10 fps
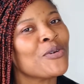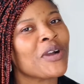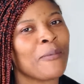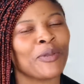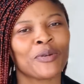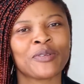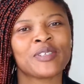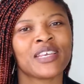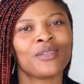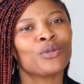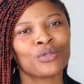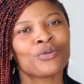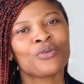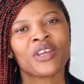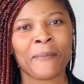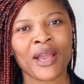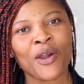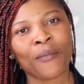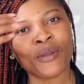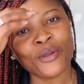I'm not going to say a tutorial, makeup
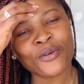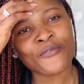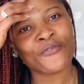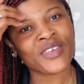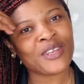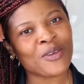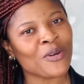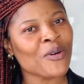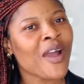look video.